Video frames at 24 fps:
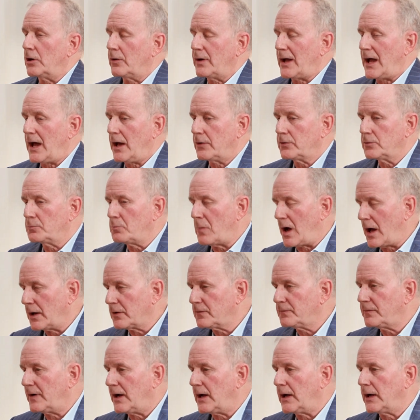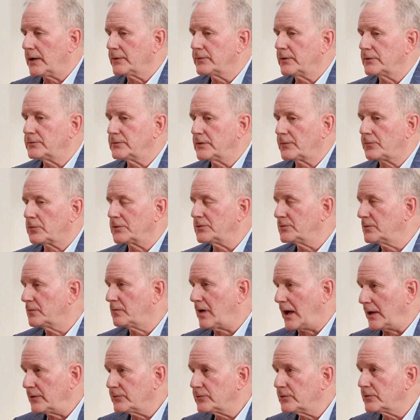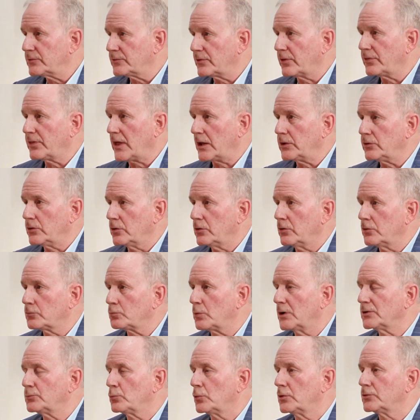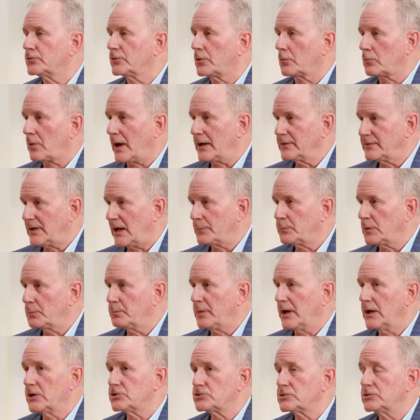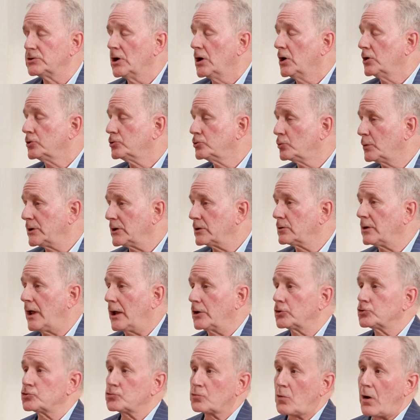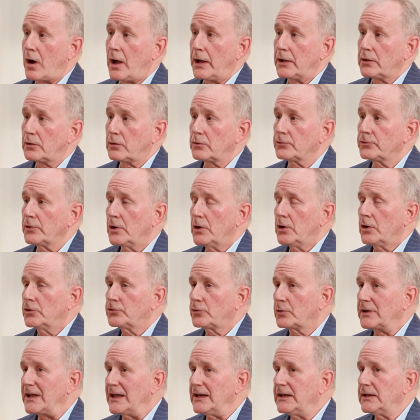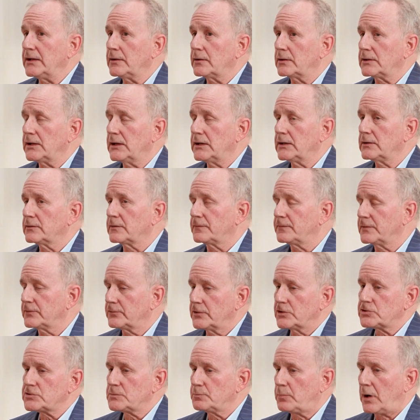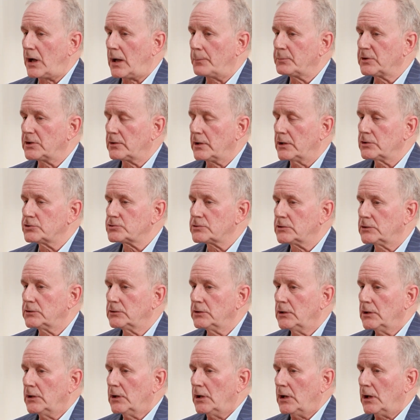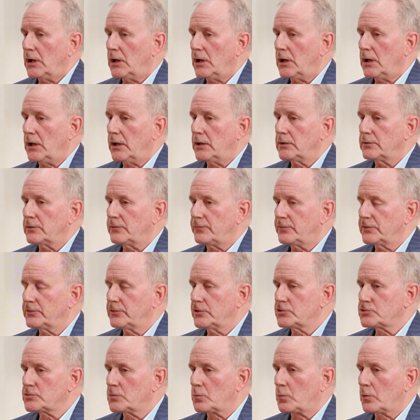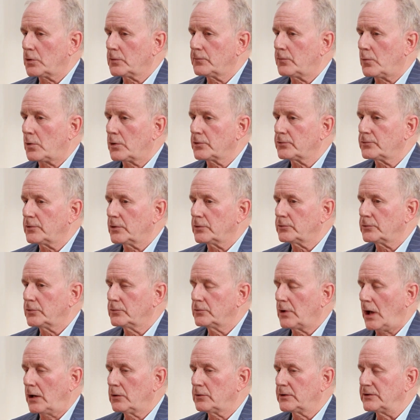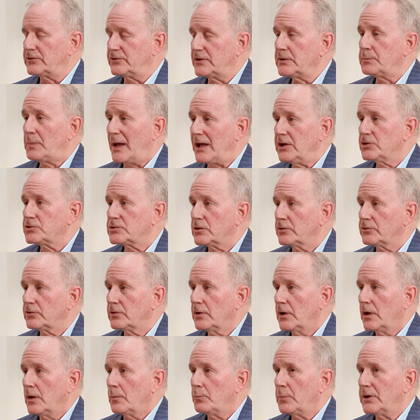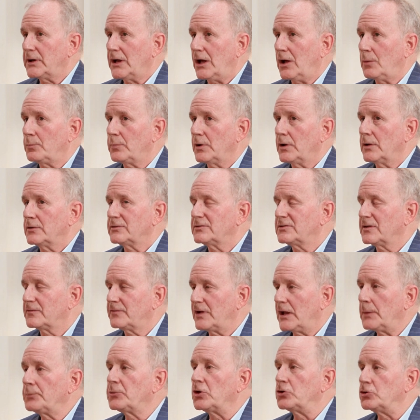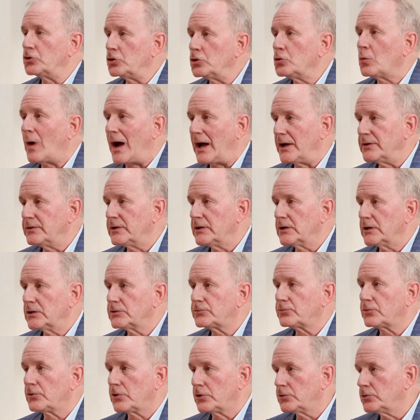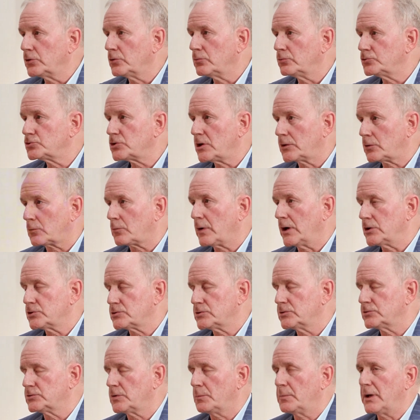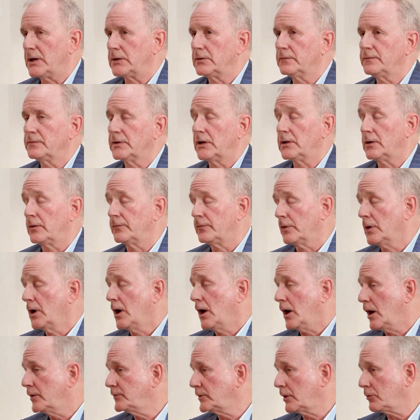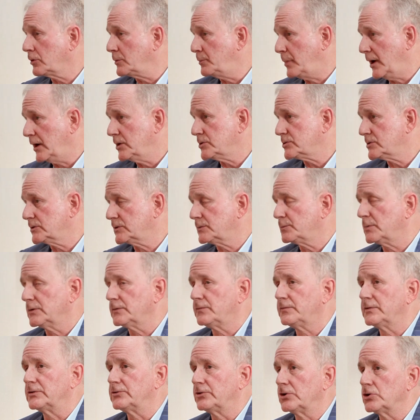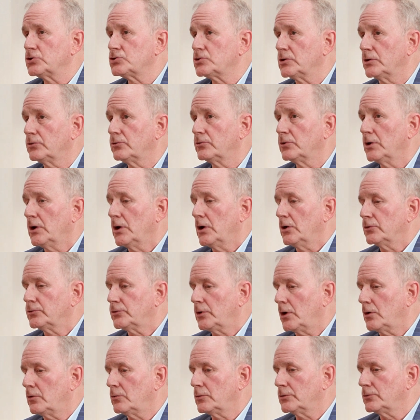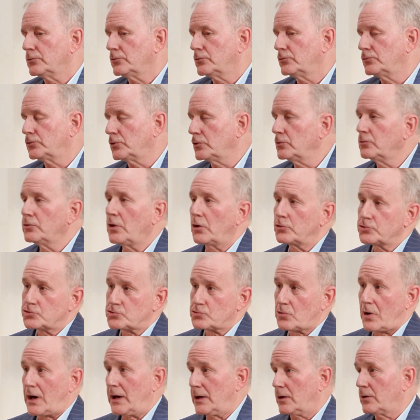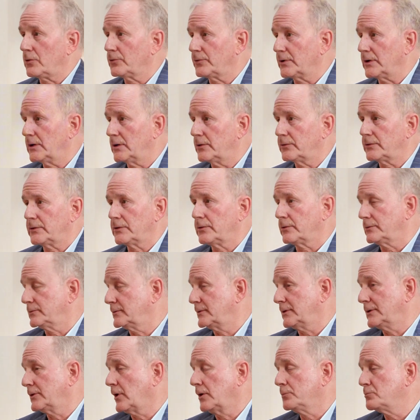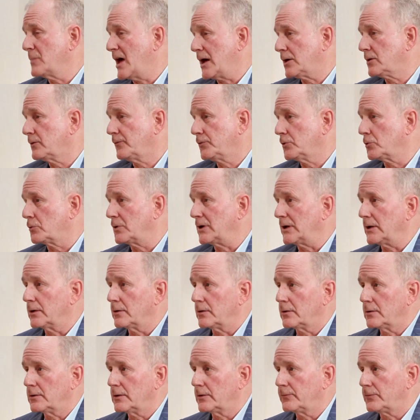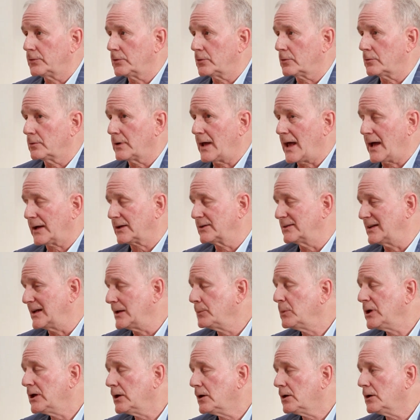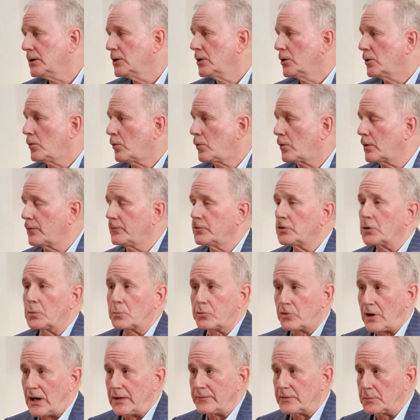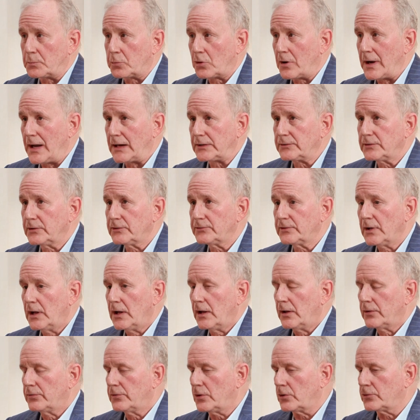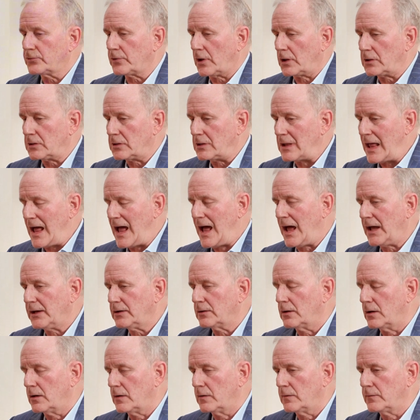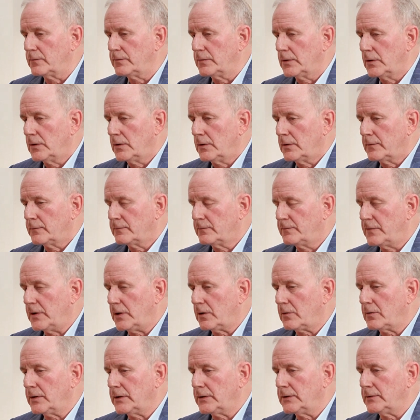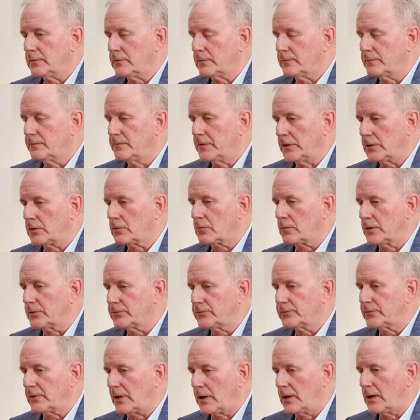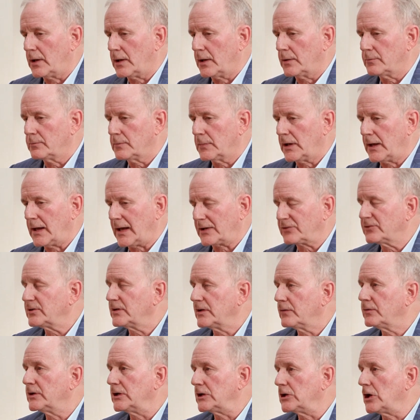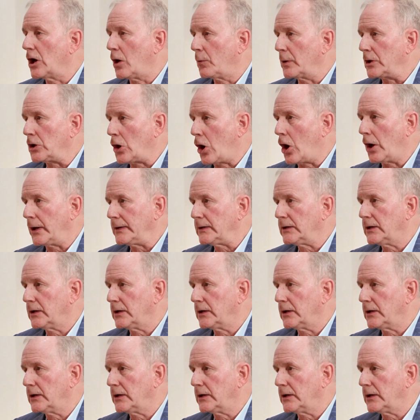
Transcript: how to modify the different devices that they use, what was the right type of patient, doing a lot of trials. So getting the physician population and the physician workforce to not only see patients, but help develop the new ideas for the new generation to benefit of not only patients, but physicians. So do those trials. It doesn't matter if you're in academia or if you're in private practice. There's a lot of very vigorous activity going on